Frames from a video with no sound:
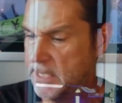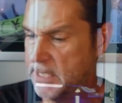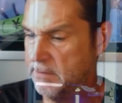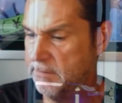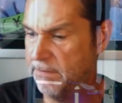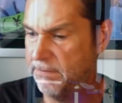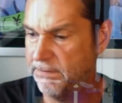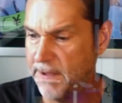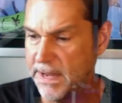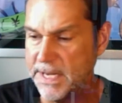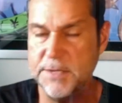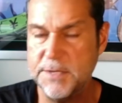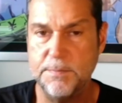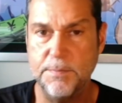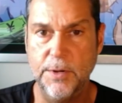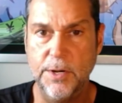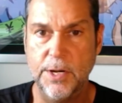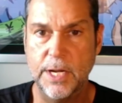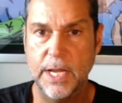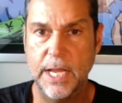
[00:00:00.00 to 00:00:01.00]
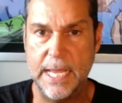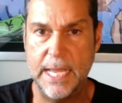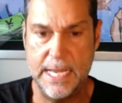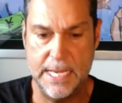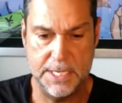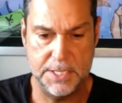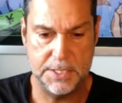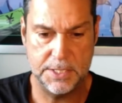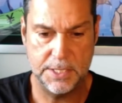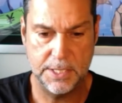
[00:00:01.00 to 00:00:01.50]
in Facebook
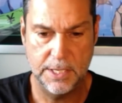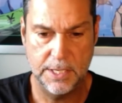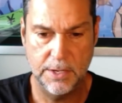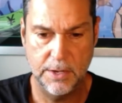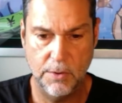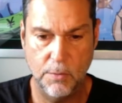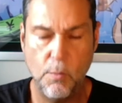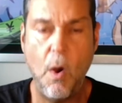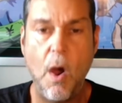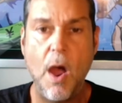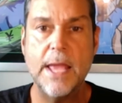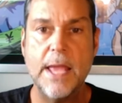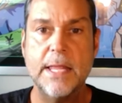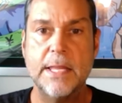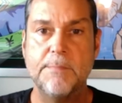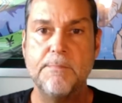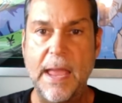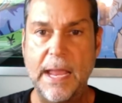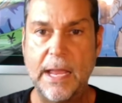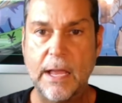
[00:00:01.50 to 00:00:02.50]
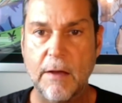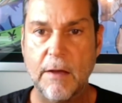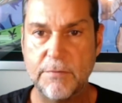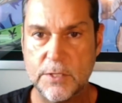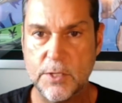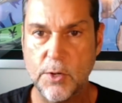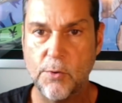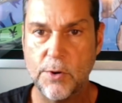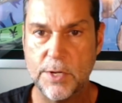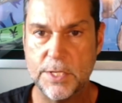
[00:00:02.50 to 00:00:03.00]
is why
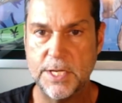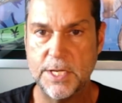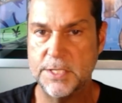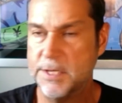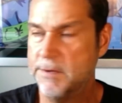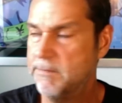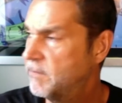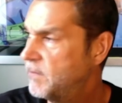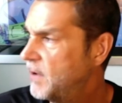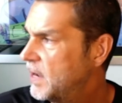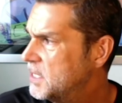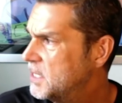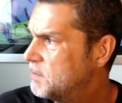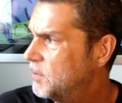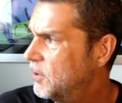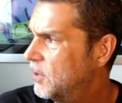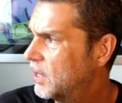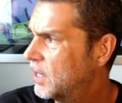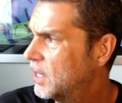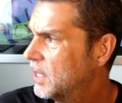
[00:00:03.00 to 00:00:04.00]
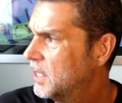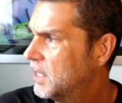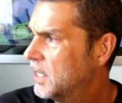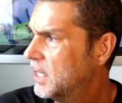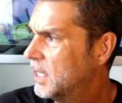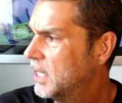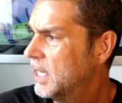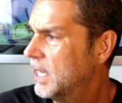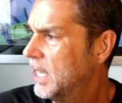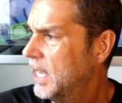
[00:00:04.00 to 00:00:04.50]
Metcalfe's law exists in Facebook
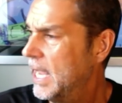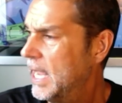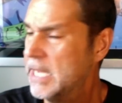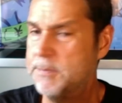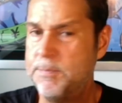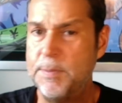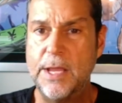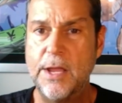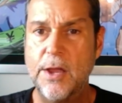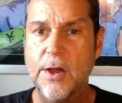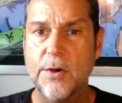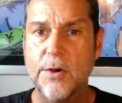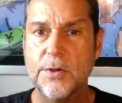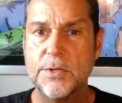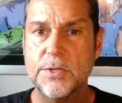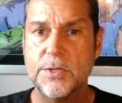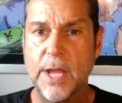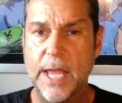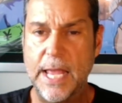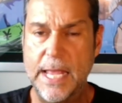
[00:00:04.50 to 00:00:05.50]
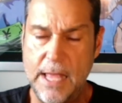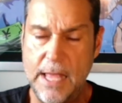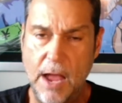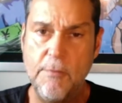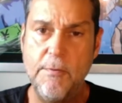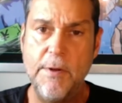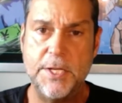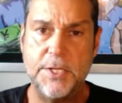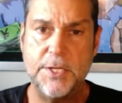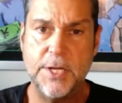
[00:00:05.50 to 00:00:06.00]
is because it
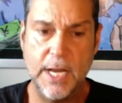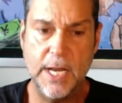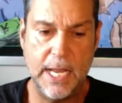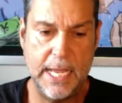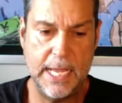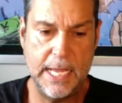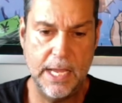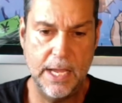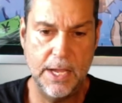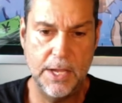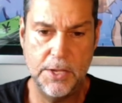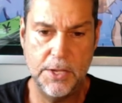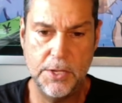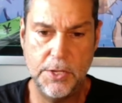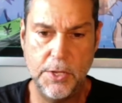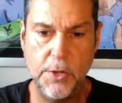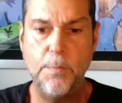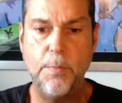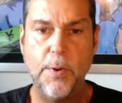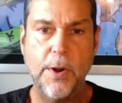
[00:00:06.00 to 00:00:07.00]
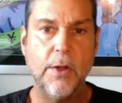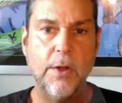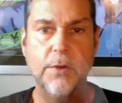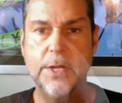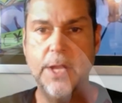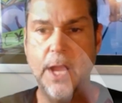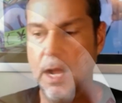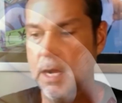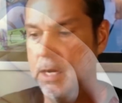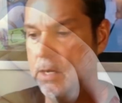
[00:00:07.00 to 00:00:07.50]
originally you bring on
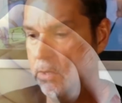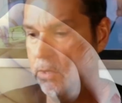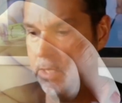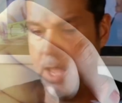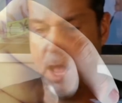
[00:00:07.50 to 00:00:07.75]
your uncle,